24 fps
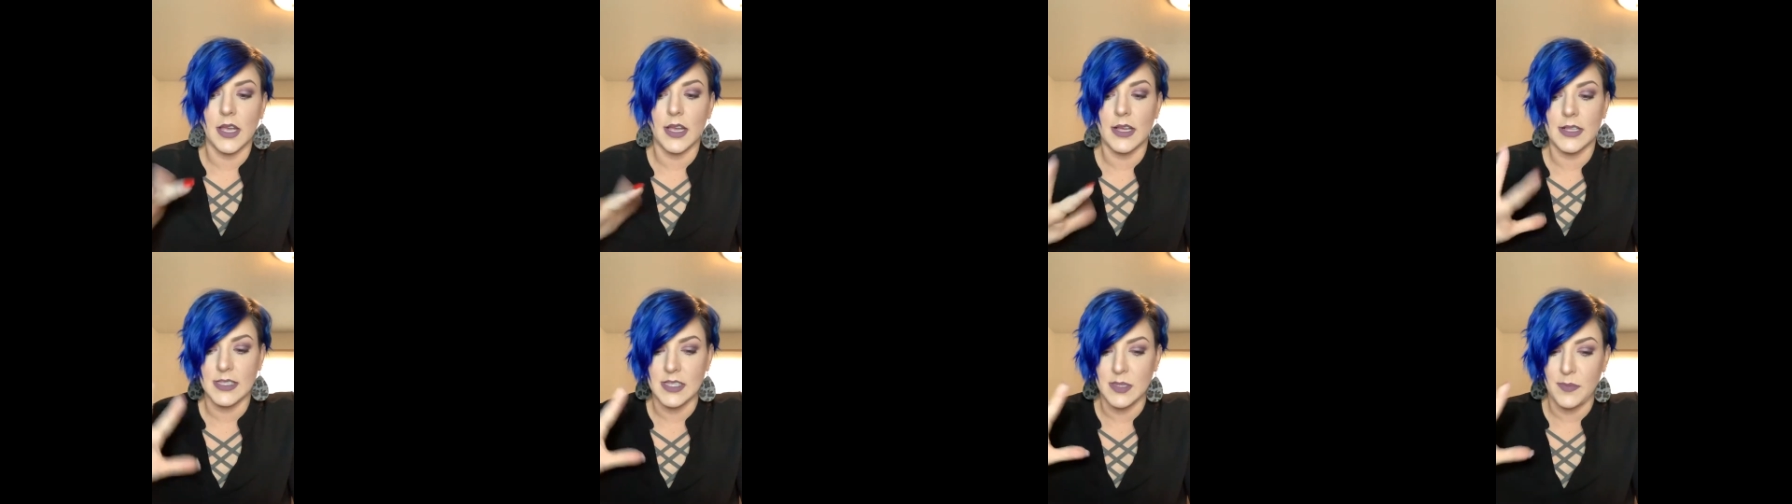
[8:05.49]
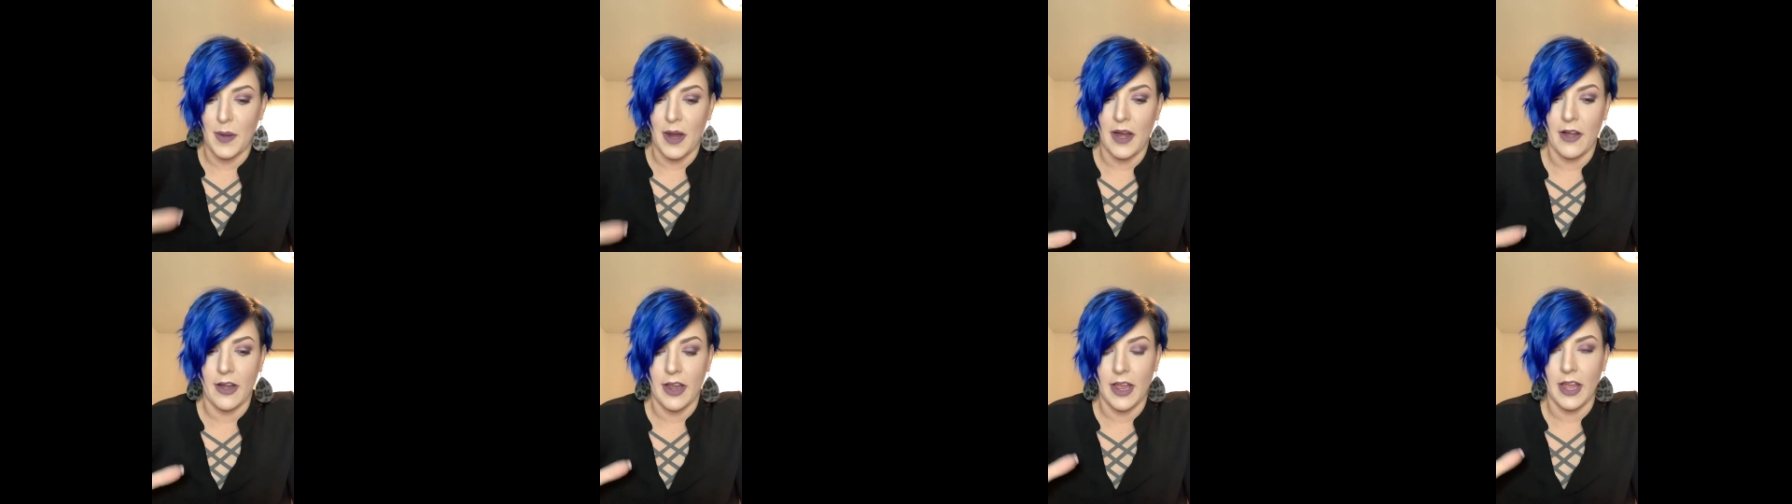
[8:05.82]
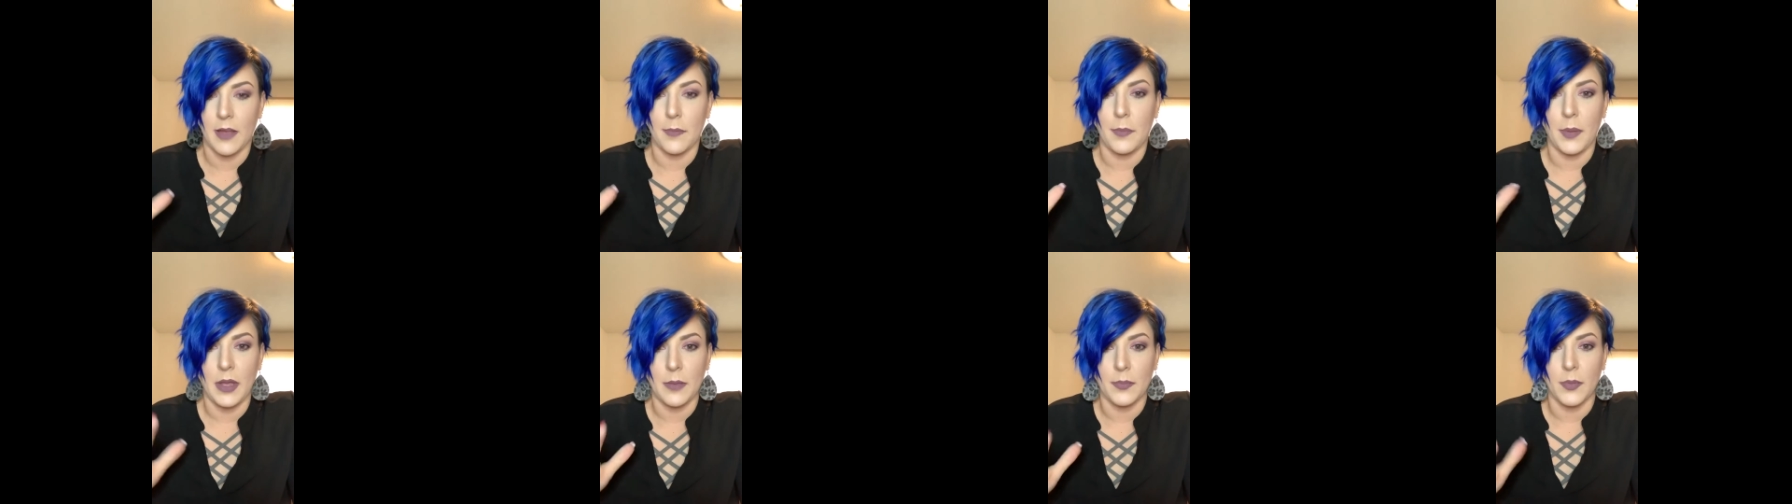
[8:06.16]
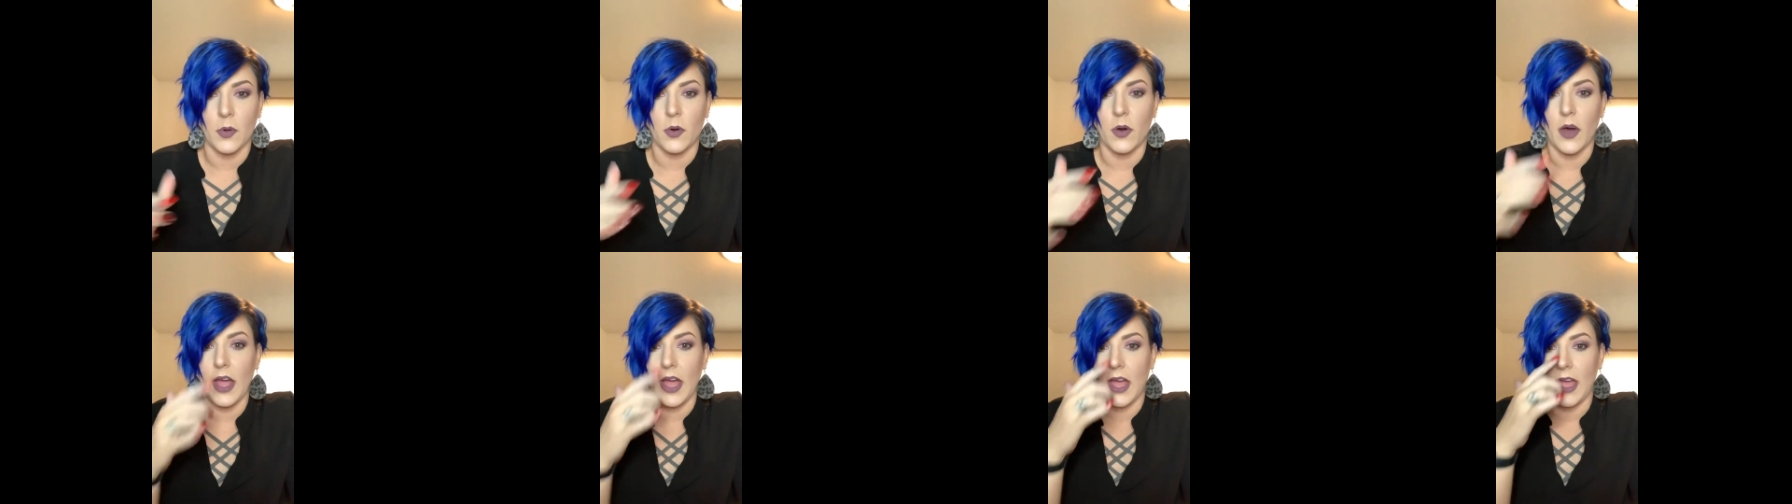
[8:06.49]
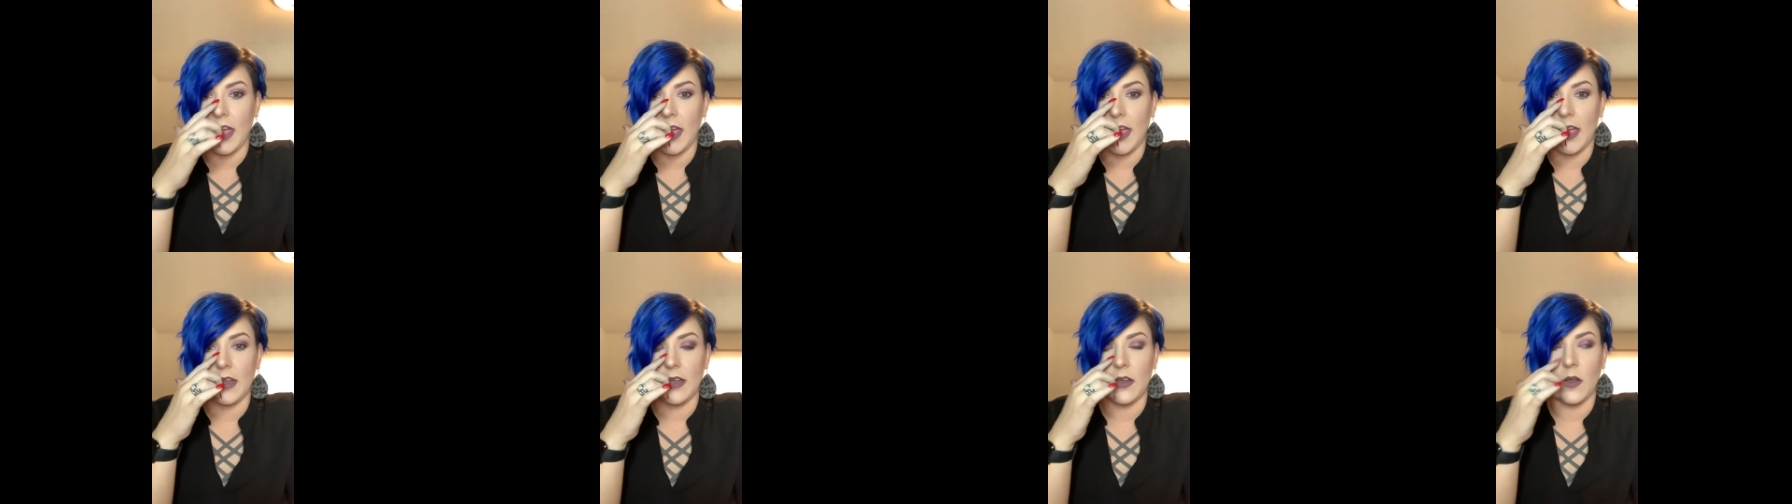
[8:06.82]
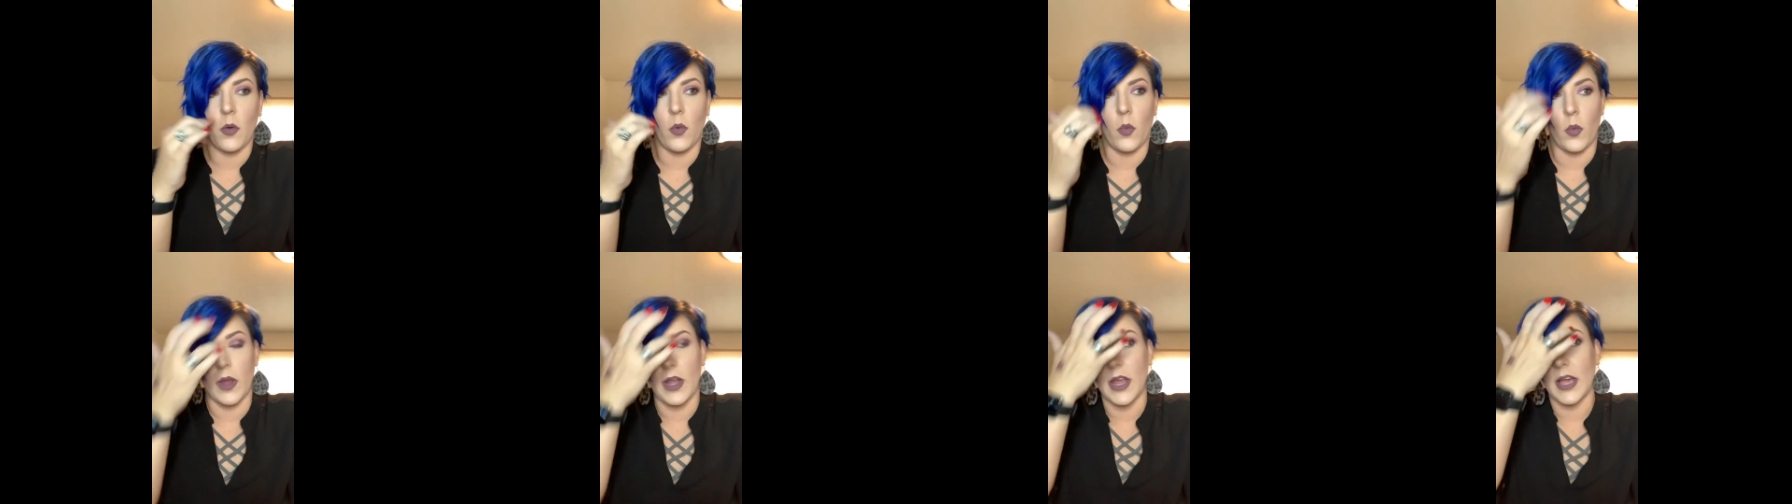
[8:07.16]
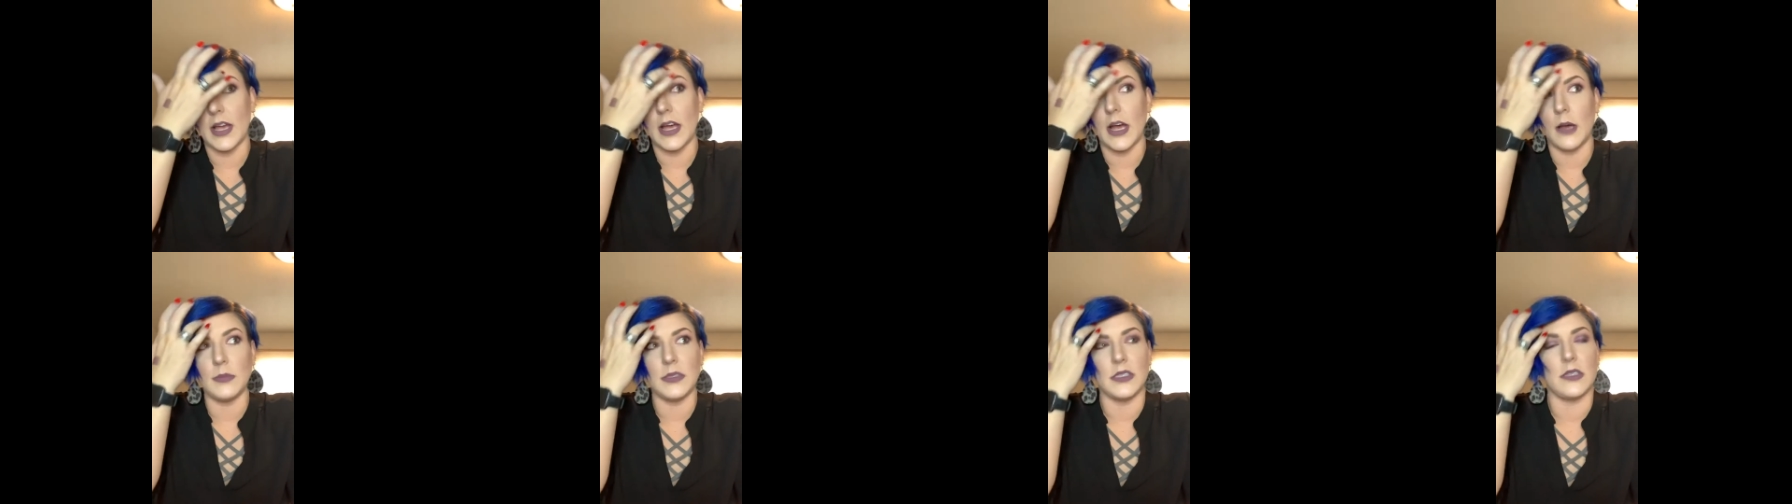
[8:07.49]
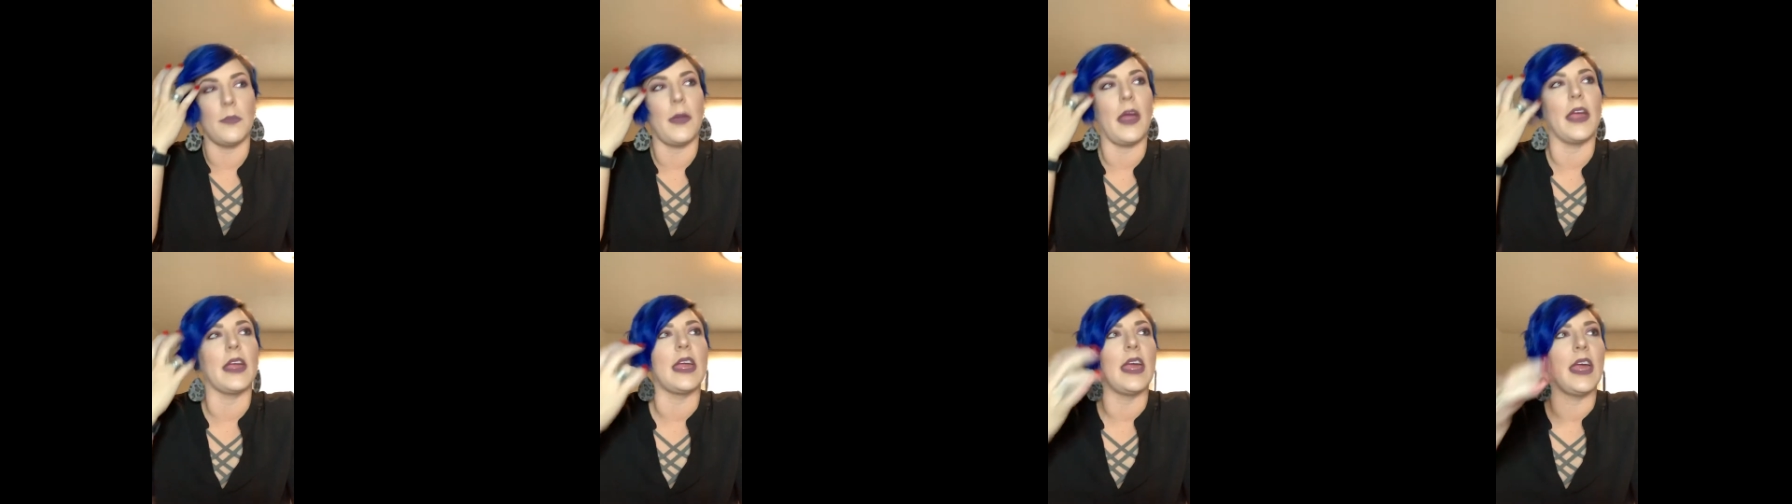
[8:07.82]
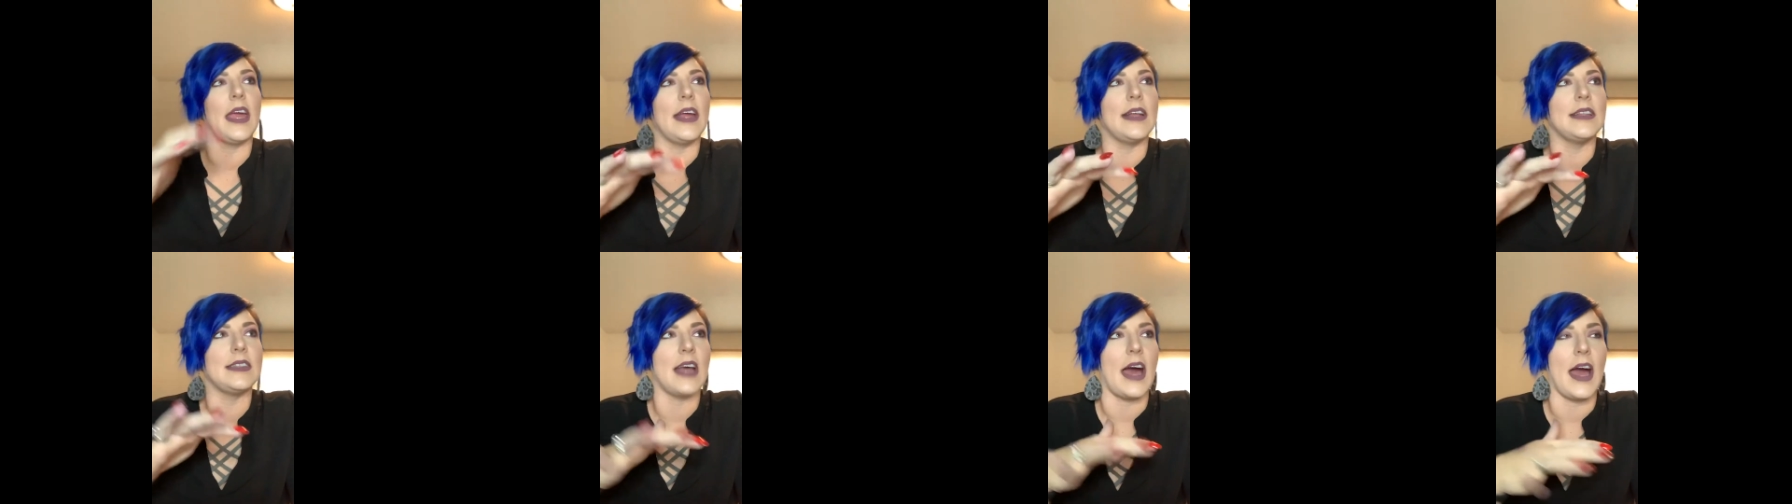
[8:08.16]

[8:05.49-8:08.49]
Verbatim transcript: inspiring people and when it comes to my kids,